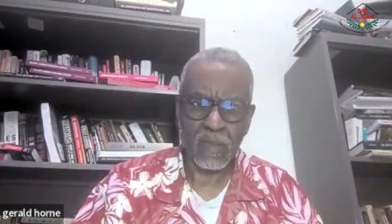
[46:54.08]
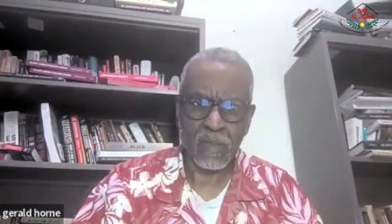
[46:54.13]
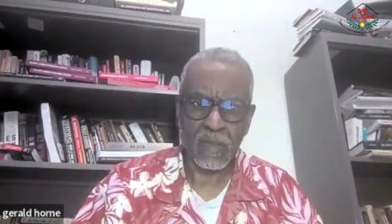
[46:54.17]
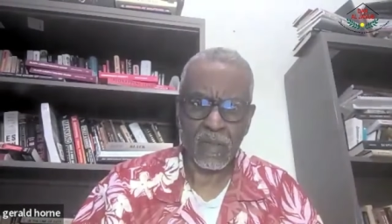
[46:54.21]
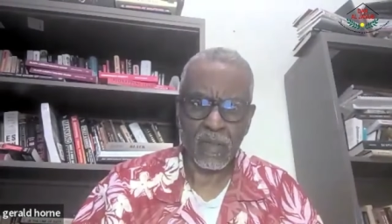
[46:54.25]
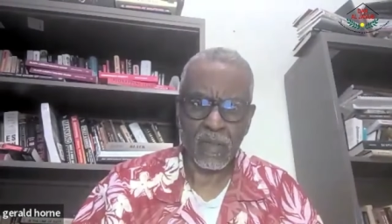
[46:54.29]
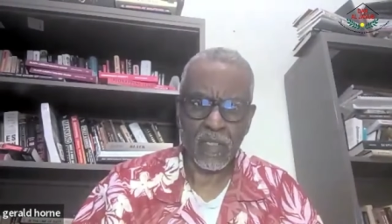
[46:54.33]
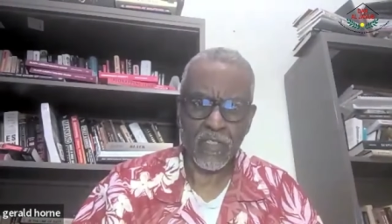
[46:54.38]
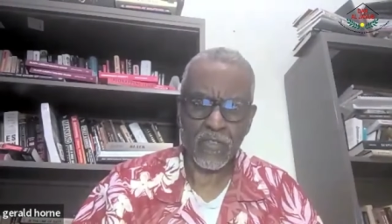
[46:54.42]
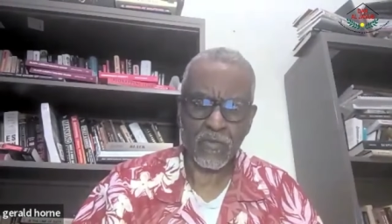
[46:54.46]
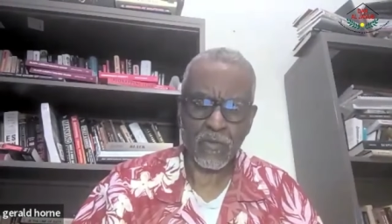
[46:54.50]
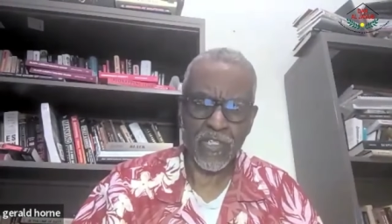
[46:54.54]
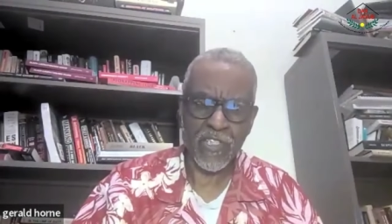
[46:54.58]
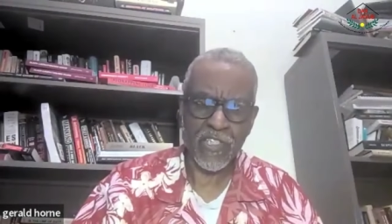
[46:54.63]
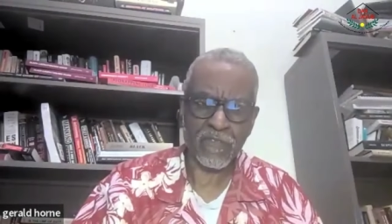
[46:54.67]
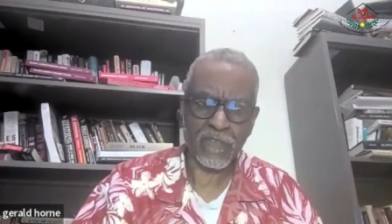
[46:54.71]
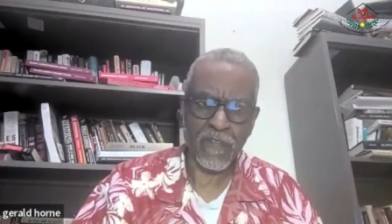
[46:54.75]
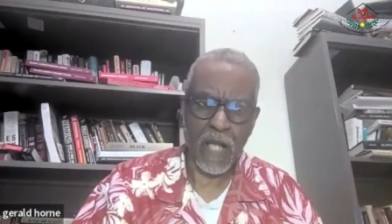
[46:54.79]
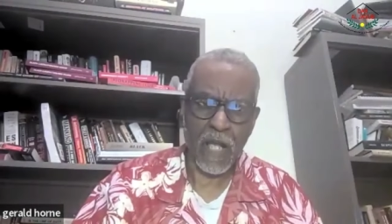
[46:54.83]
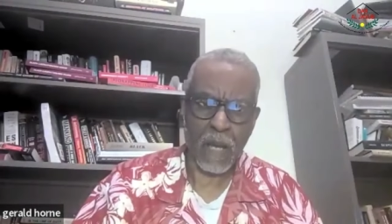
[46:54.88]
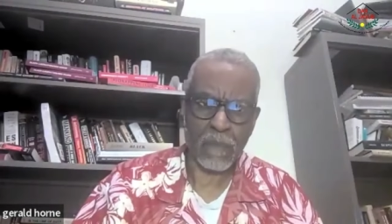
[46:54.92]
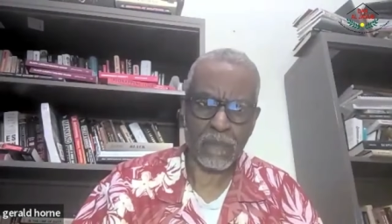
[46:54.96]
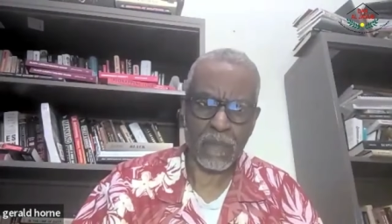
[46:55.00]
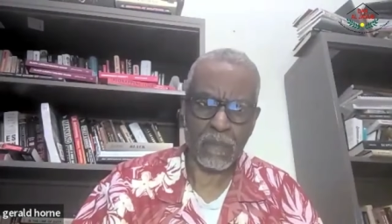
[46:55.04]
There's reason
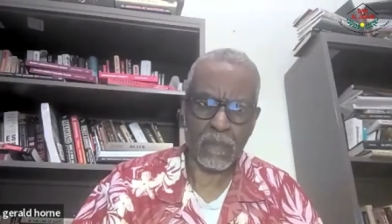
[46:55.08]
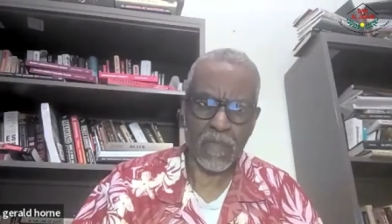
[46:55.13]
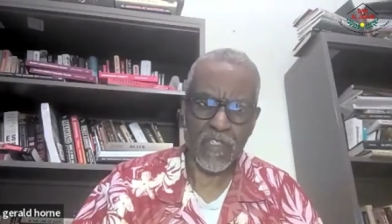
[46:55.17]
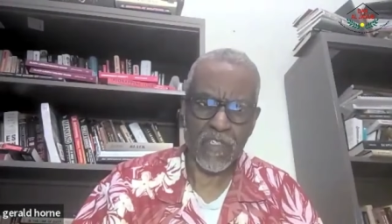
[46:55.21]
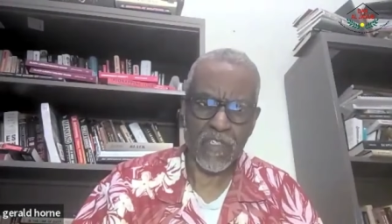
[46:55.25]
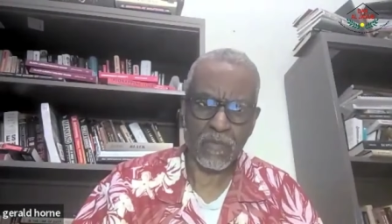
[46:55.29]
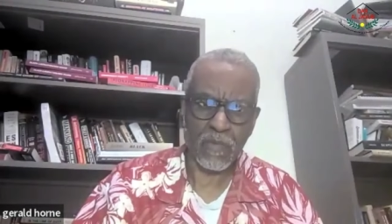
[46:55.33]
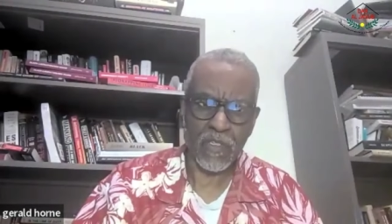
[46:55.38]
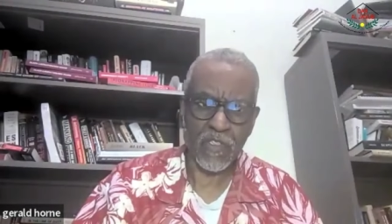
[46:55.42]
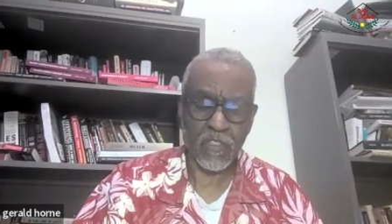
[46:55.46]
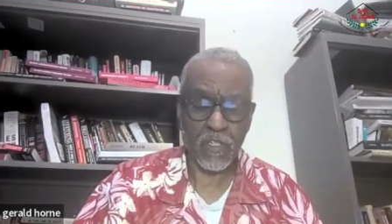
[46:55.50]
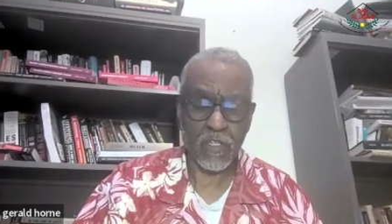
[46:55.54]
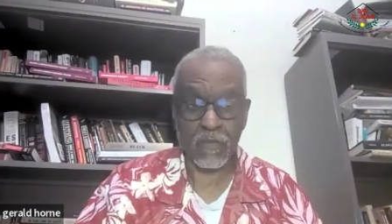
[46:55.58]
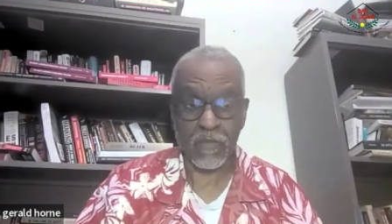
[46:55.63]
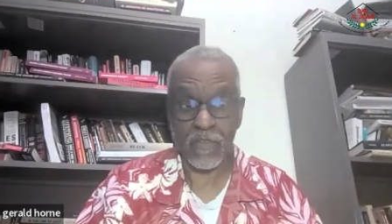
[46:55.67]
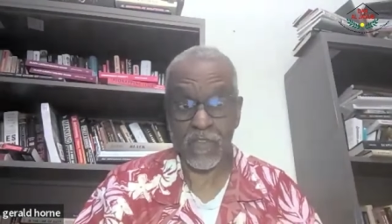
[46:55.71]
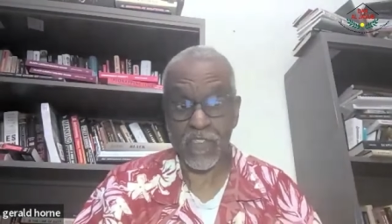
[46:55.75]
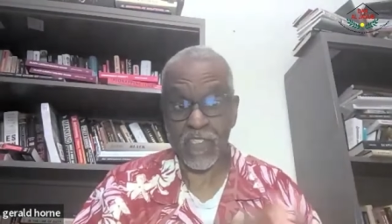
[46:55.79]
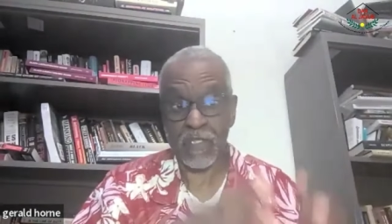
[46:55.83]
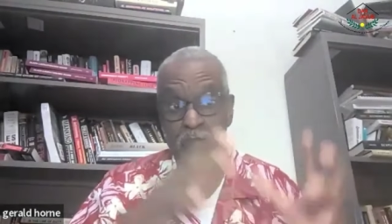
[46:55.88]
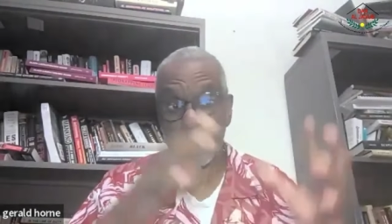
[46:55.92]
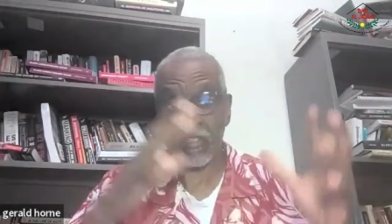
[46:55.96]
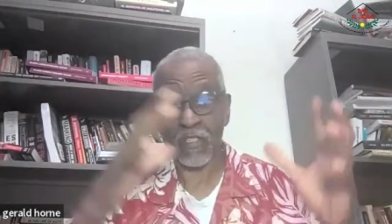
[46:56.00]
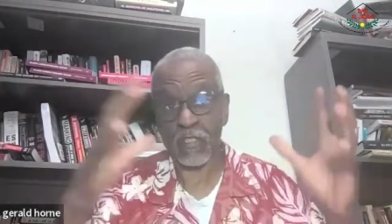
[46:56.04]
for optimism in terms of
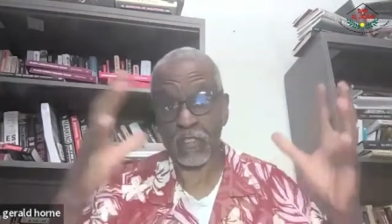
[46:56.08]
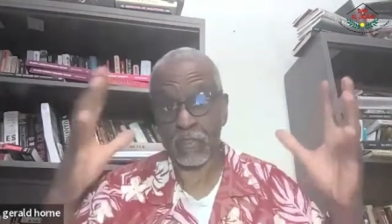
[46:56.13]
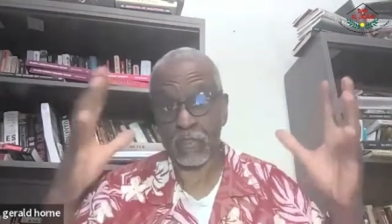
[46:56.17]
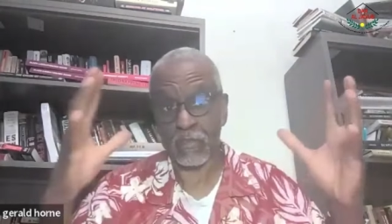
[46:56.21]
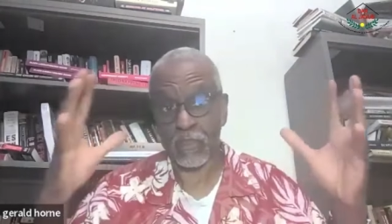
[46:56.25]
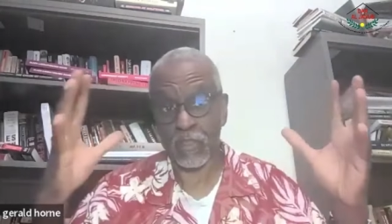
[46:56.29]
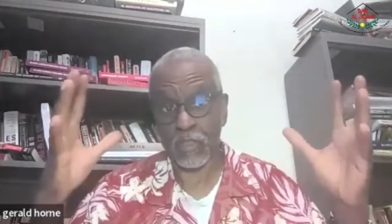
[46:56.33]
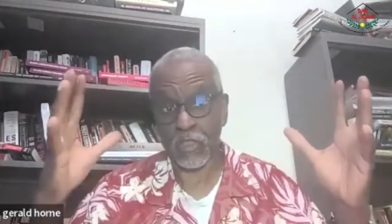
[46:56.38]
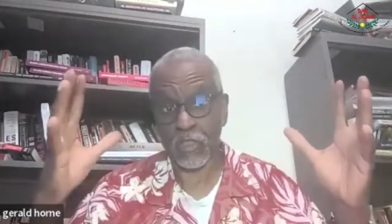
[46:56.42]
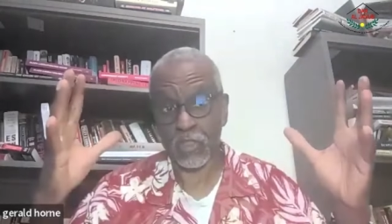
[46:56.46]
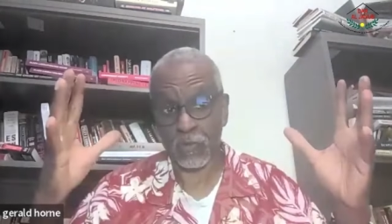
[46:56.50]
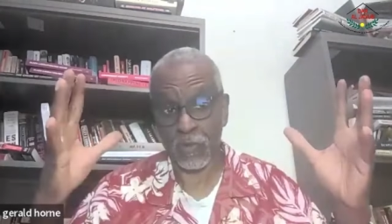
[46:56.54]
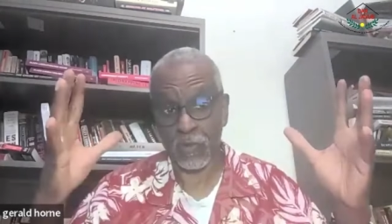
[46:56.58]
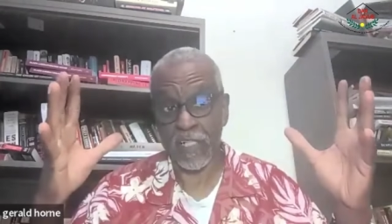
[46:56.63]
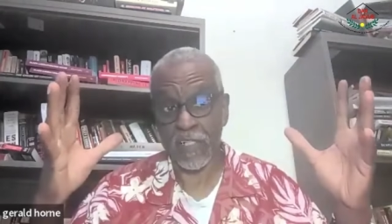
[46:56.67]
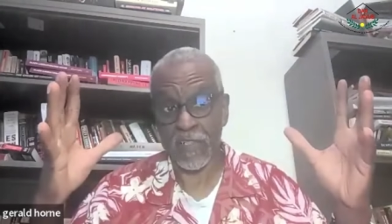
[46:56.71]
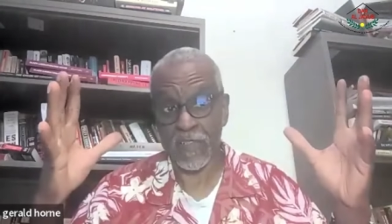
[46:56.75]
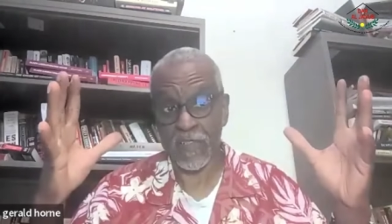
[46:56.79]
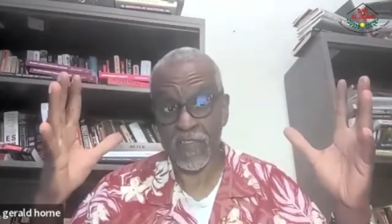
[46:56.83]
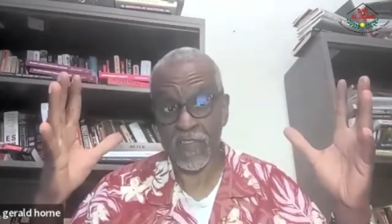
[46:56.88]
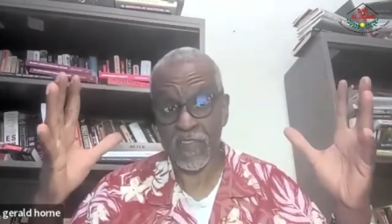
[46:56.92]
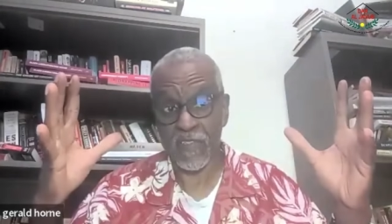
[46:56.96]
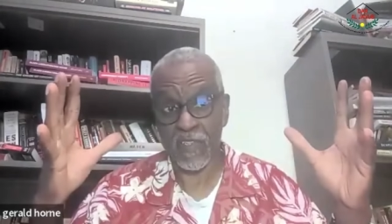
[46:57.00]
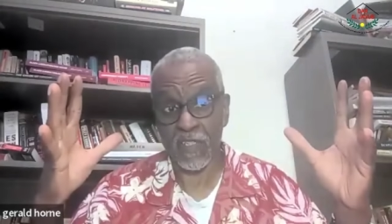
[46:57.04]
some of the
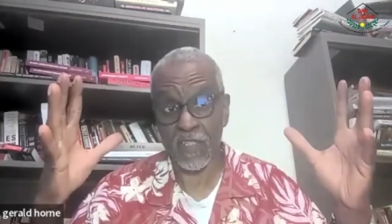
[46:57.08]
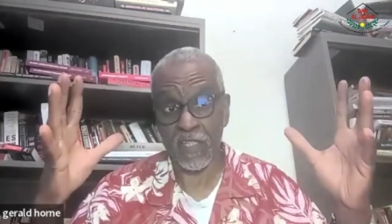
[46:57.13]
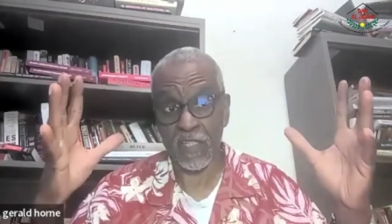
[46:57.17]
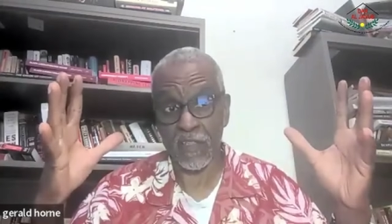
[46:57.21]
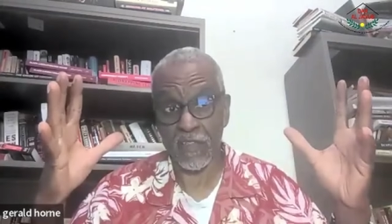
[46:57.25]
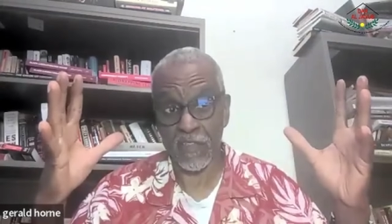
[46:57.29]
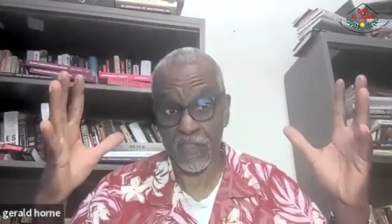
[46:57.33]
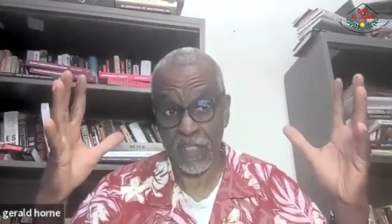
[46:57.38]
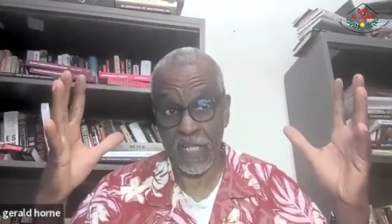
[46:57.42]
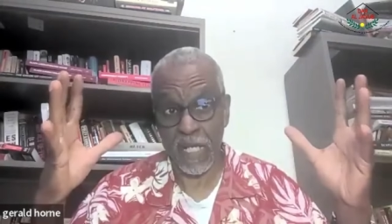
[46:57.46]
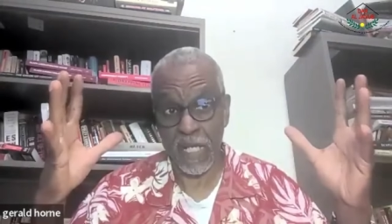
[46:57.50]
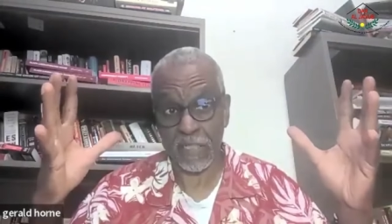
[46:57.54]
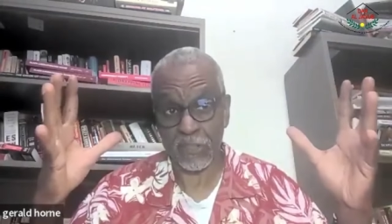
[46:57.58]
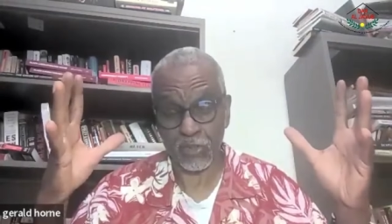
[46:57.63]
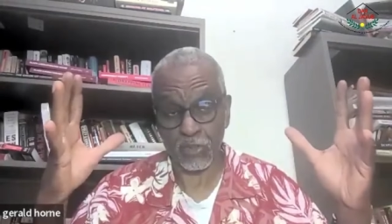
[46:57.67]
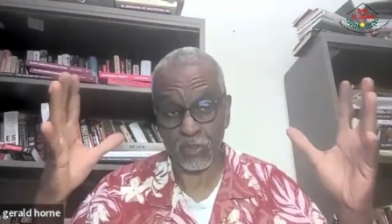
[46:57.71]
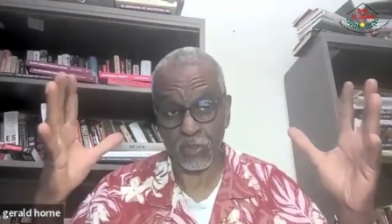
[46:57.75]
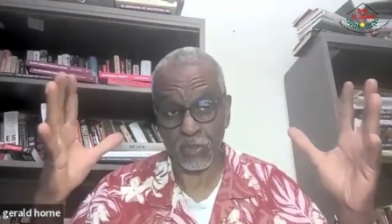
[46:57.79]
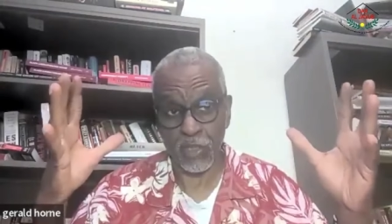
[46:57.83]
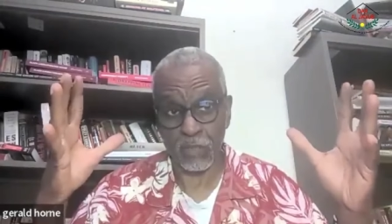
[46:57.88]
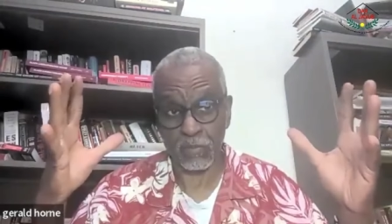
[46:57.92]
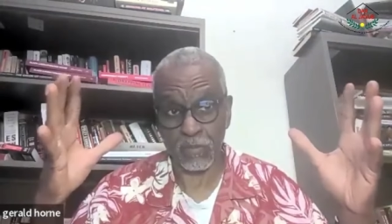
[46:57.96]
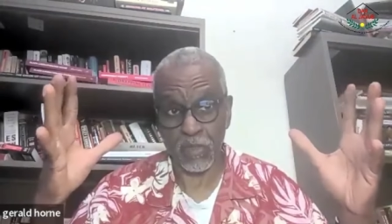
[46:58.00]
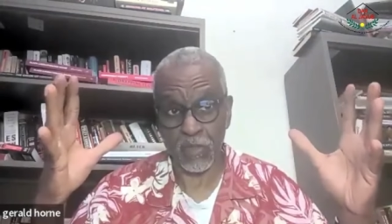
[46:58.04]
trends in the international
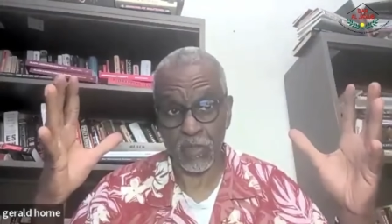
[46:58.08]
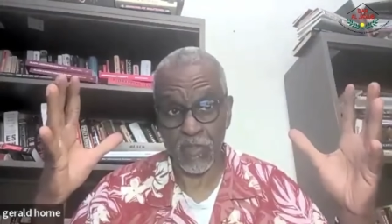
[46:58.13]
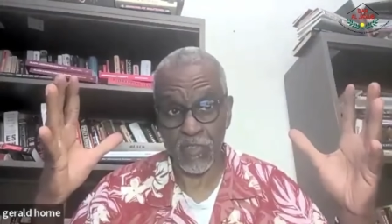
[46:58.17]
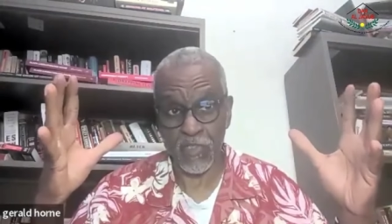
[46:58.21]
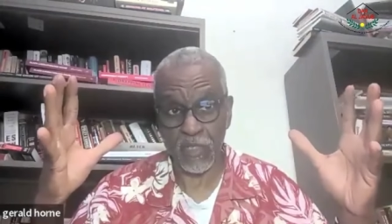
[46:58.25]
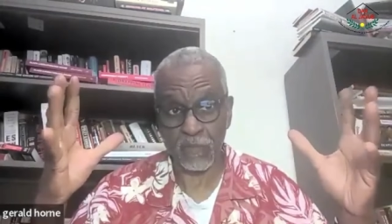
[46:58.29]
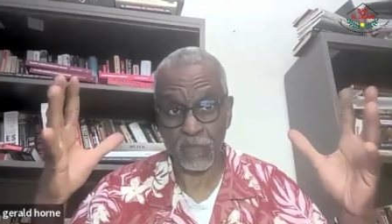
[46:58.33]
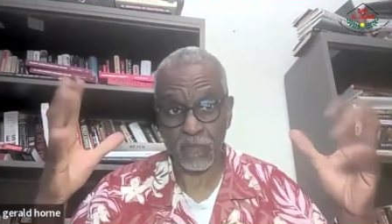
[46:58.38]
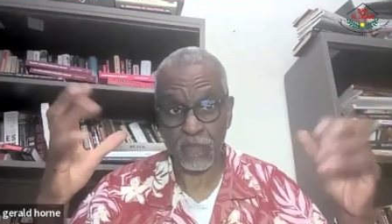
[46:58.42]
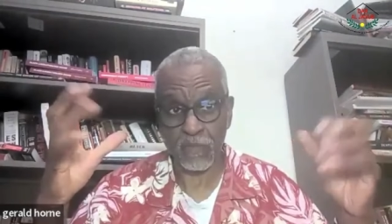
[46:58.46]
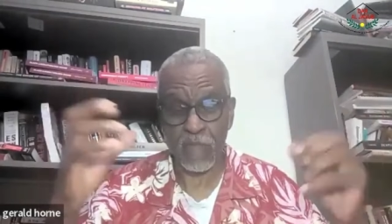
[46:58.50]
community.